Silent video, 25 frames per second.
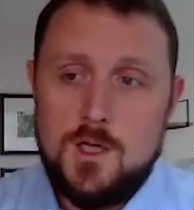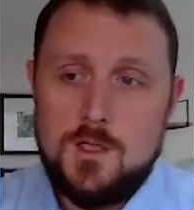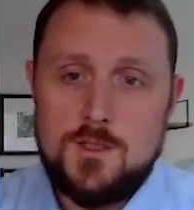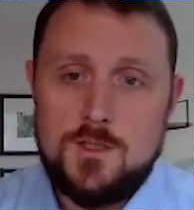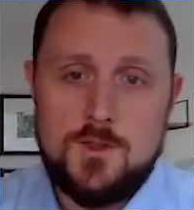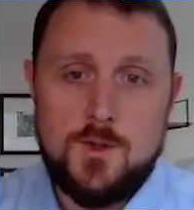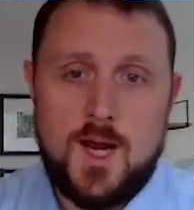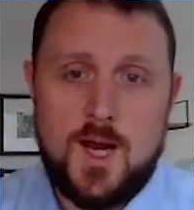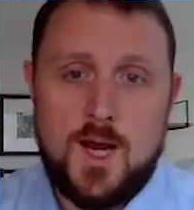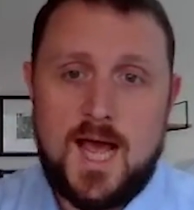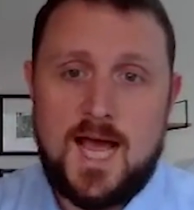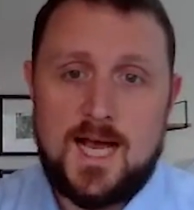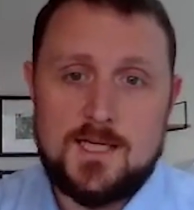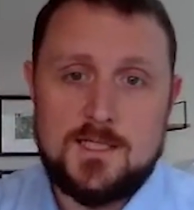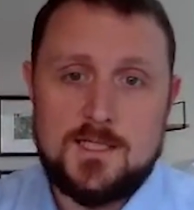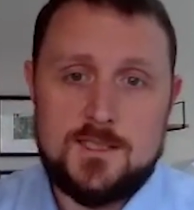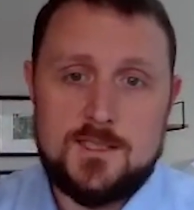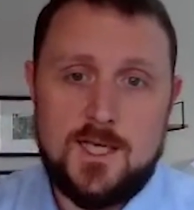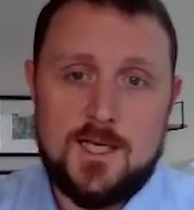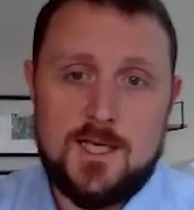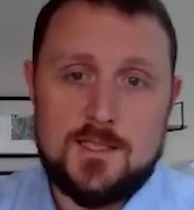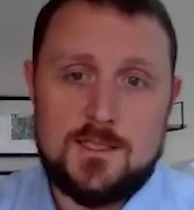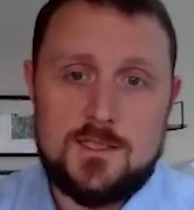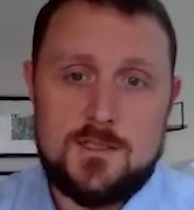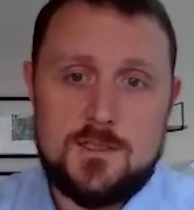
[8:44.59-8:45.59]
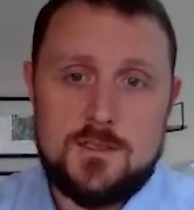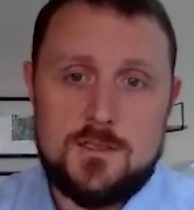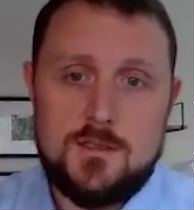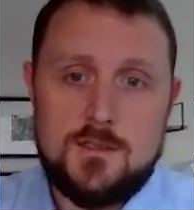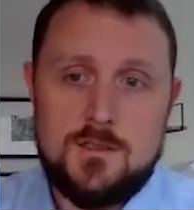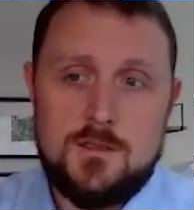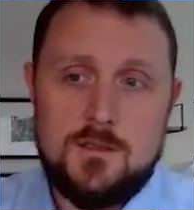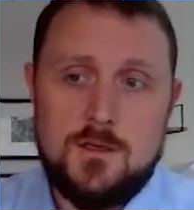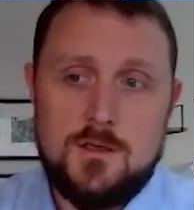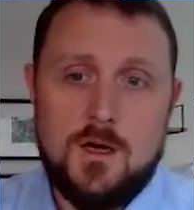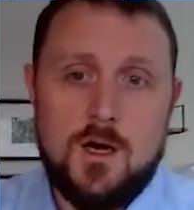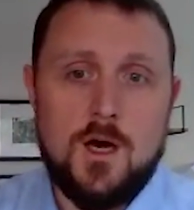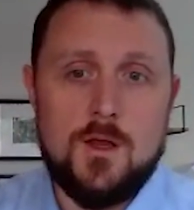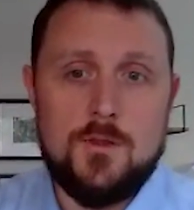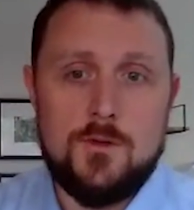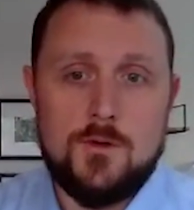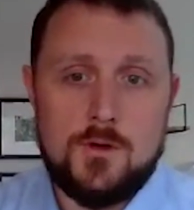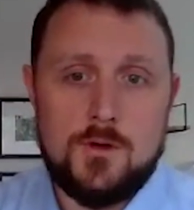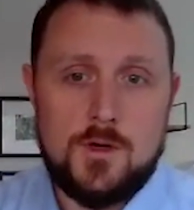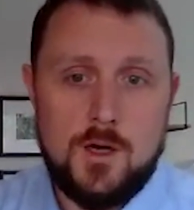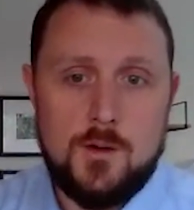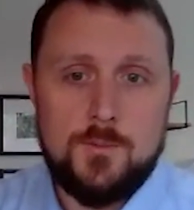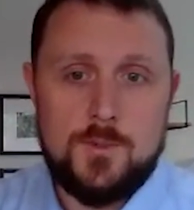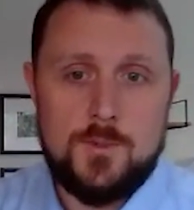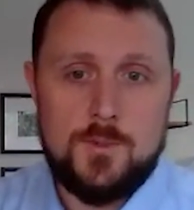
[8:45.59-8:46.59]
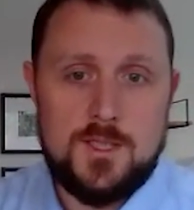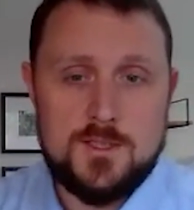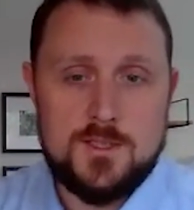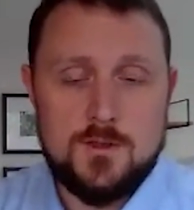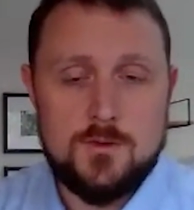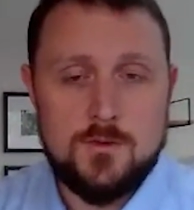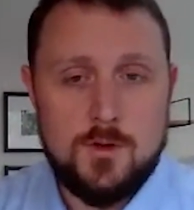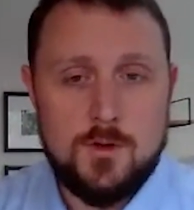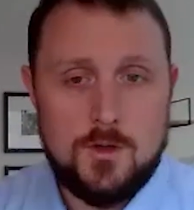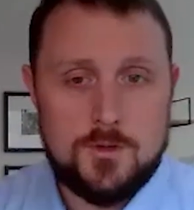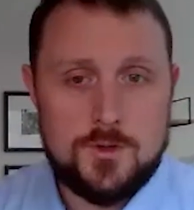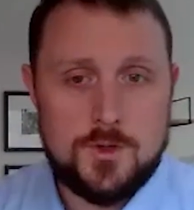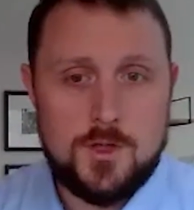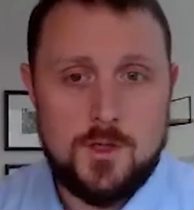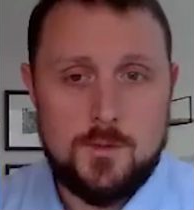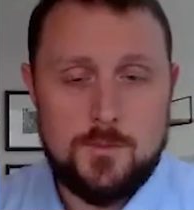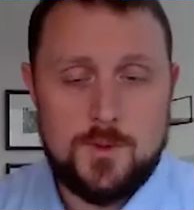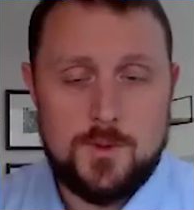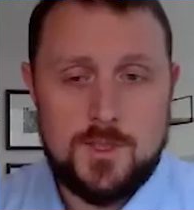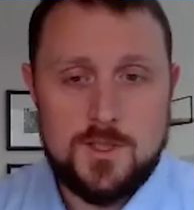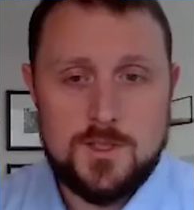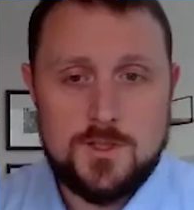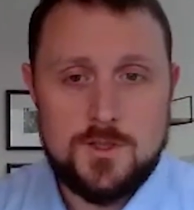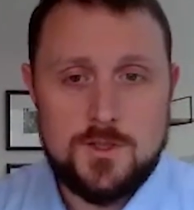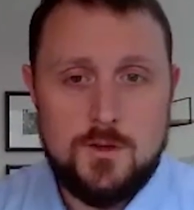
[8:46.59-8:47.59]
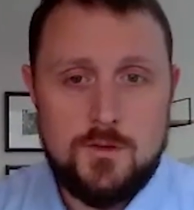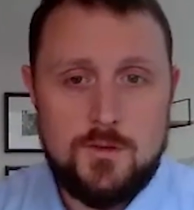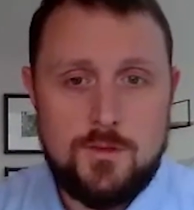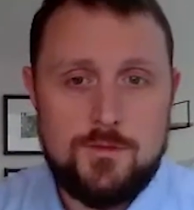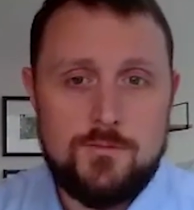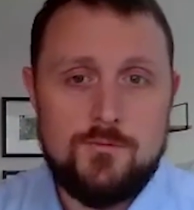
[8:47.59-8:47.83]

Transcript: to access other companies and larger companies